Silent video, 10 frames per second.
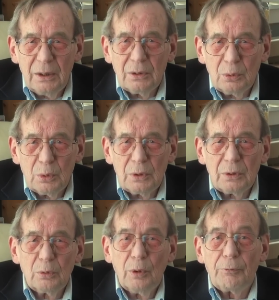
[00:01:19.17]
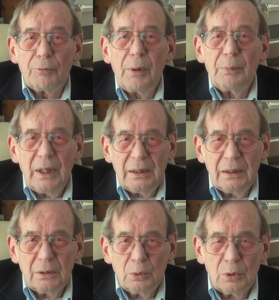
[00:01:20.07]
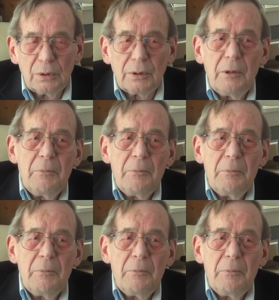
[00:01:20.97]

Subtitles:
inner world, or from that inner world.